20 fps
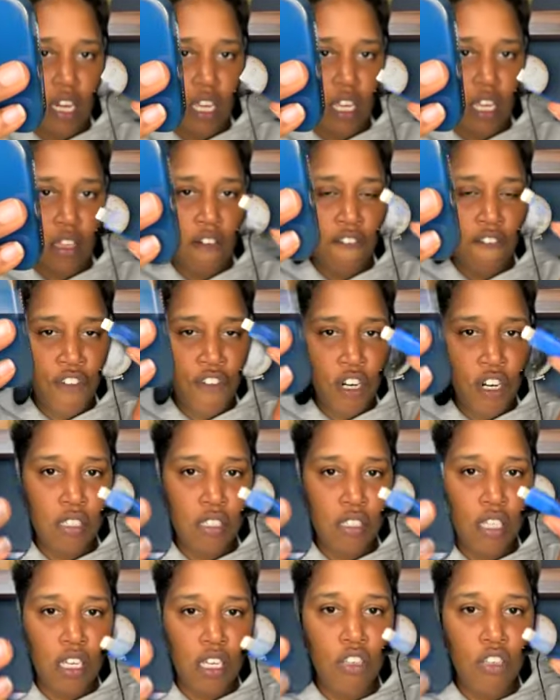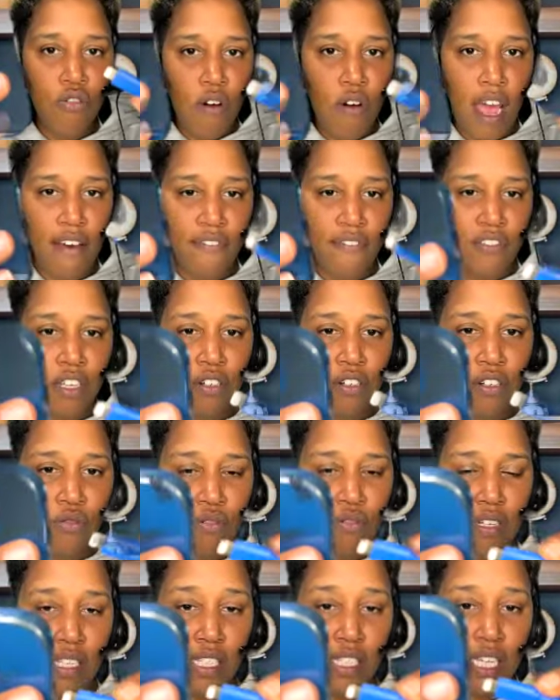first thing you have to do
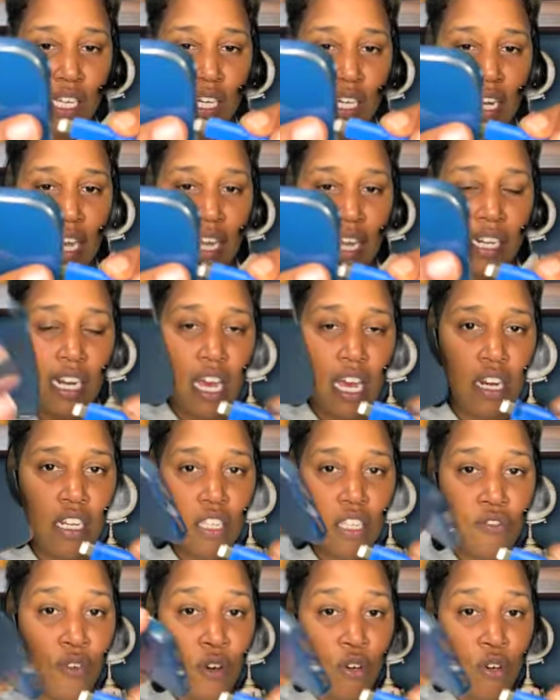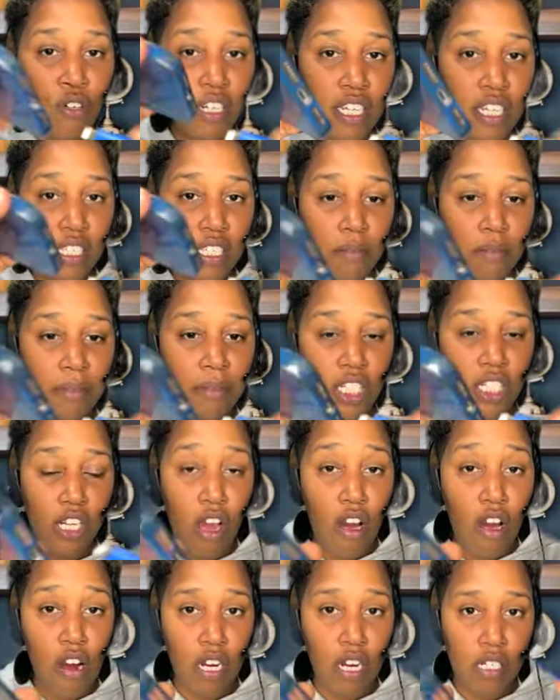is connect. Now, this phone needs to be
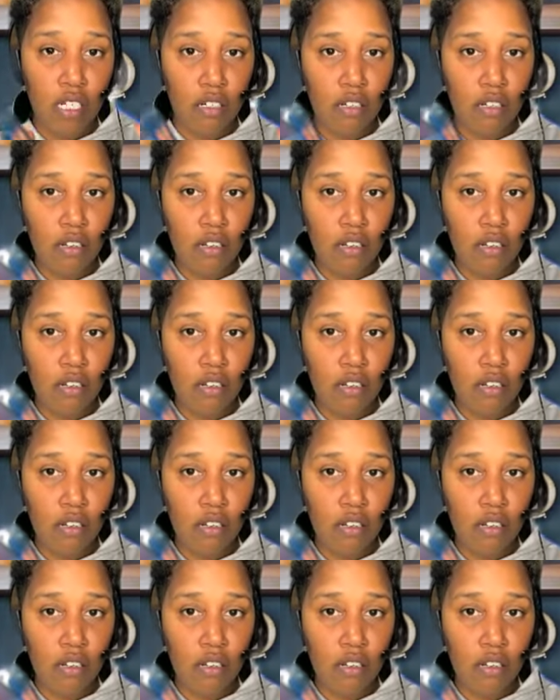charged.